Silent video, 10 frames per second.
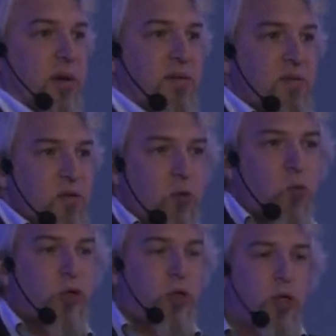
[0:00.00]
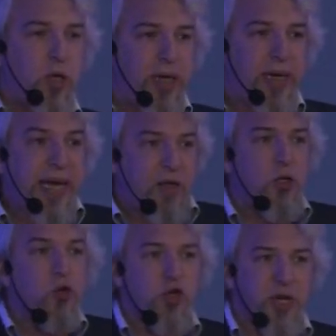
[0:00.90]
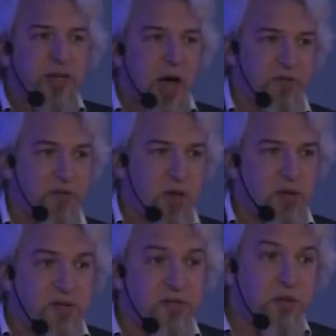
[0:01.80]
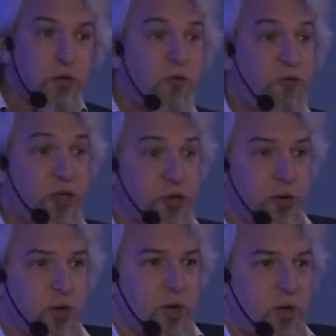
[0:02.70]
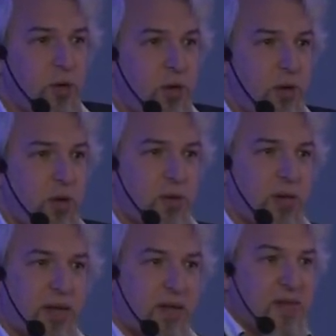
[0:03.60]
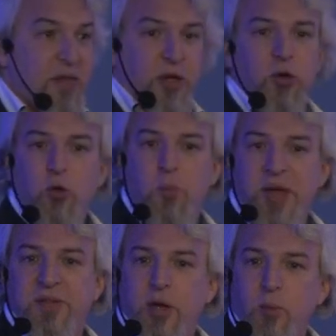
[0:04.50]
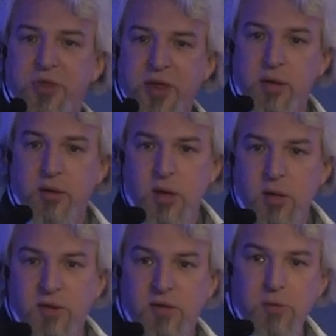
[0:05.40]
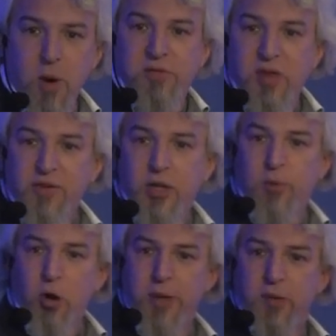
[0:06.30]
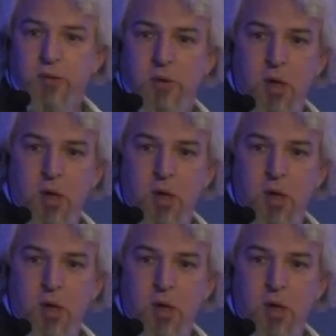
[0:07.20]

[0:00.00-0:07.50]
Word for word: This is not what you, Git usually does. This is a new feature that has nothing to do basically with Git. This is about server deployment.